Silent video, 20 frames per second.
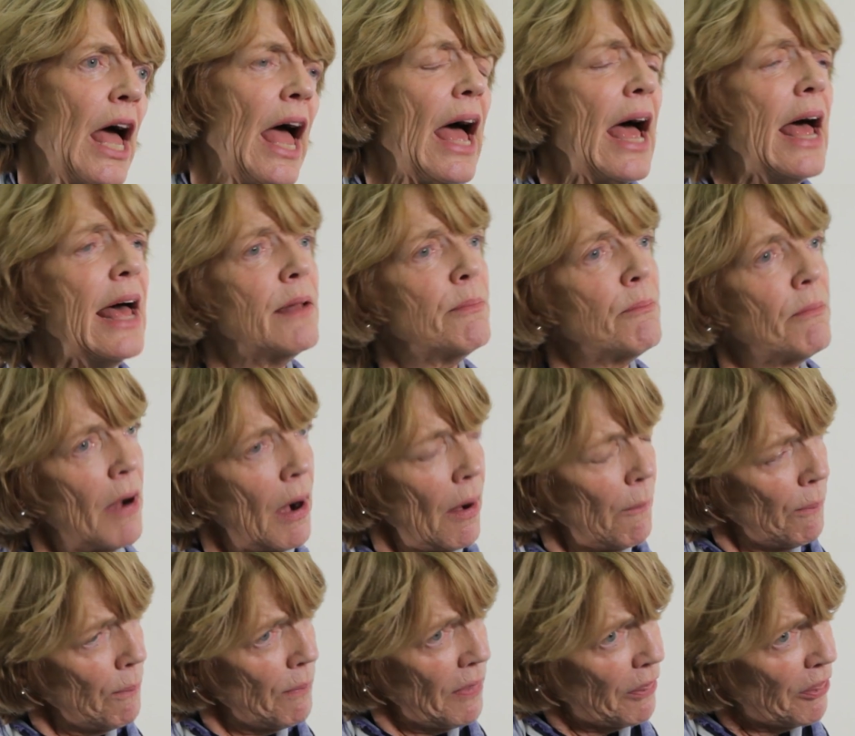And
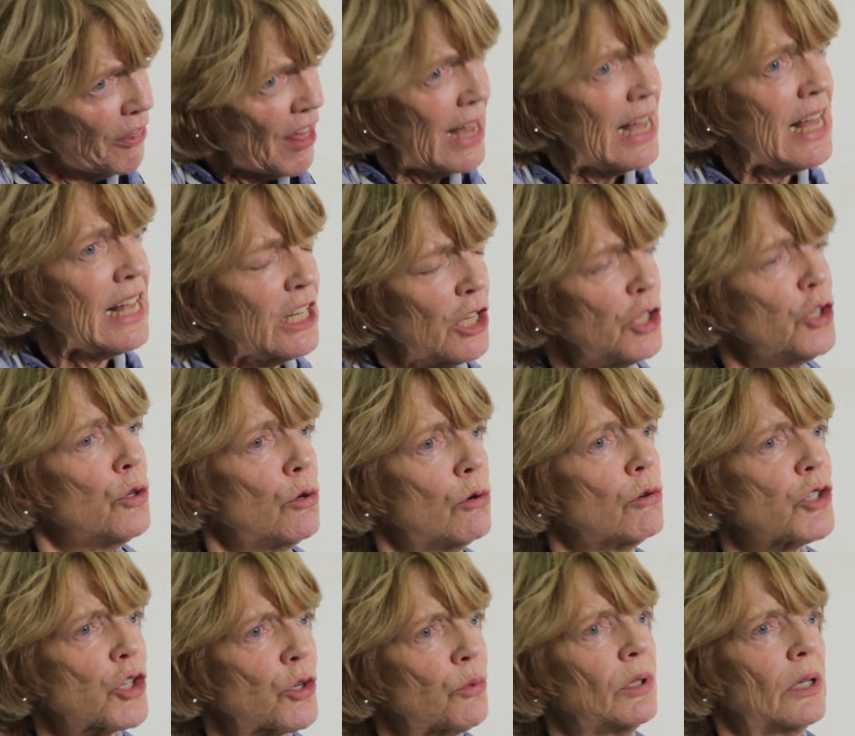that
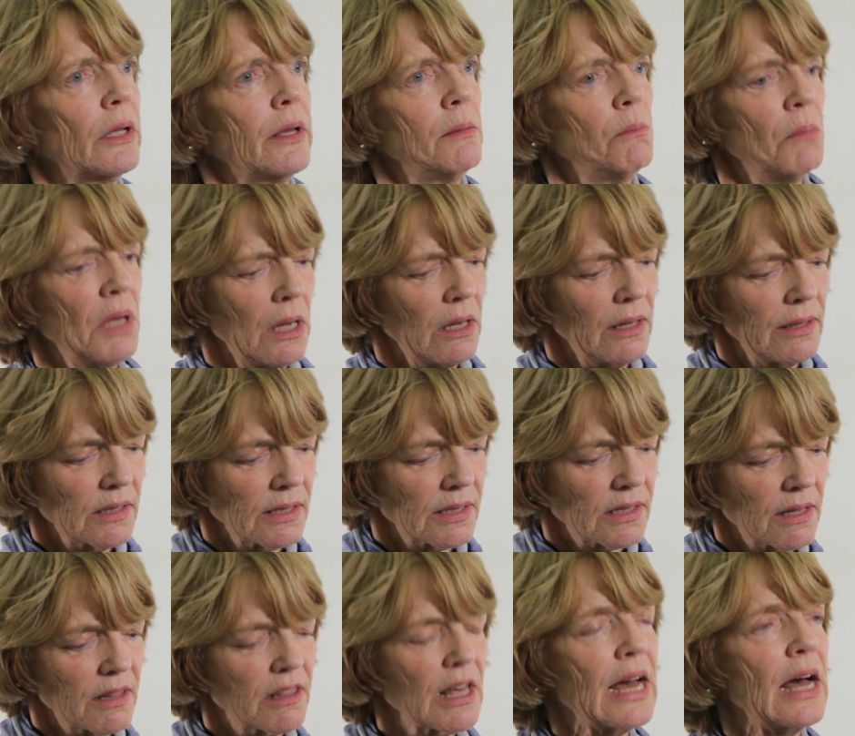usually
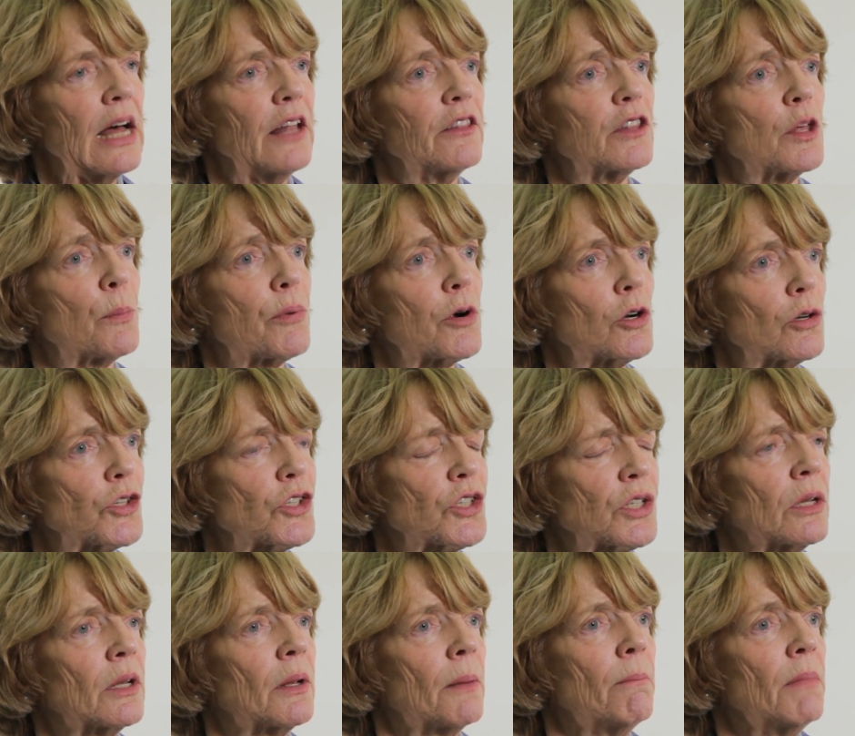means that the
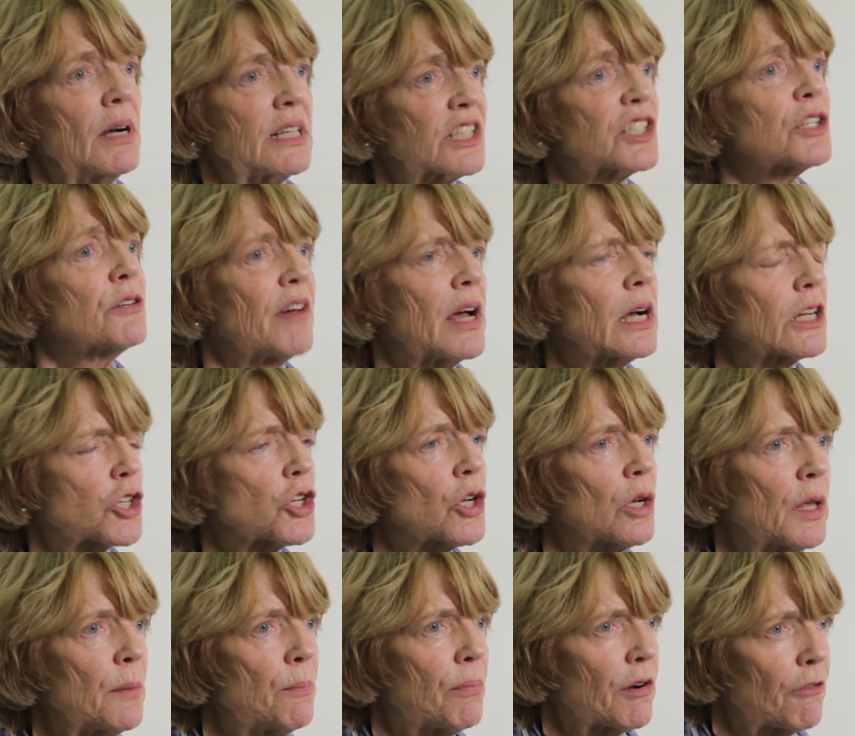person must have
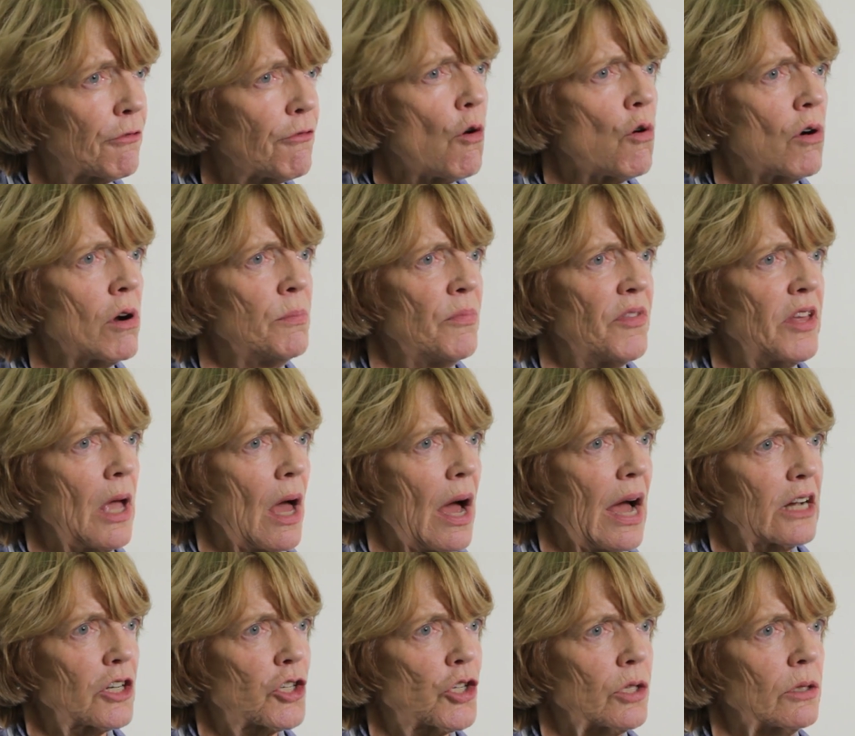actually performed the
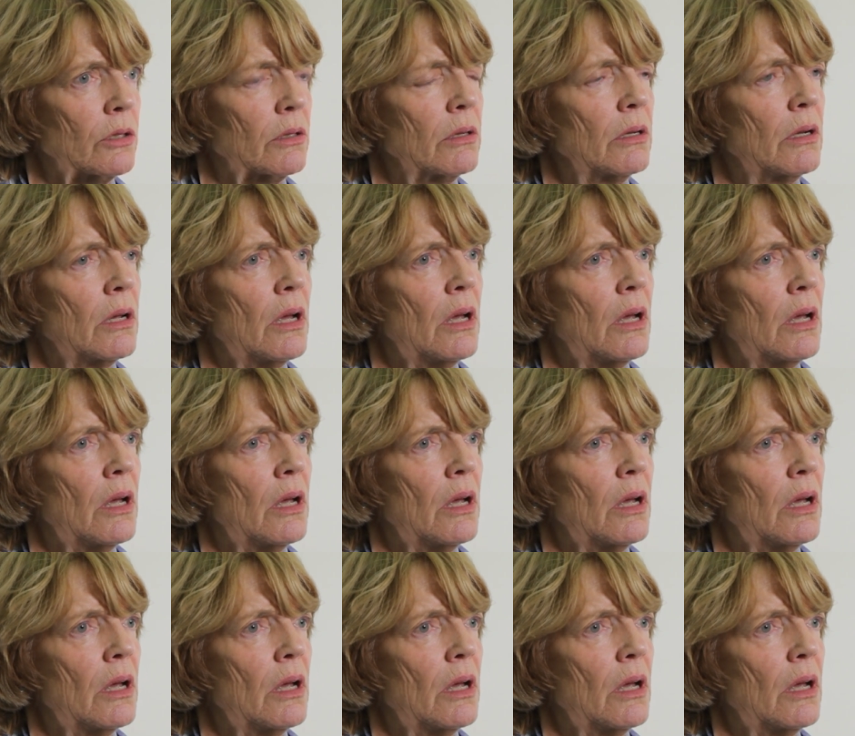action.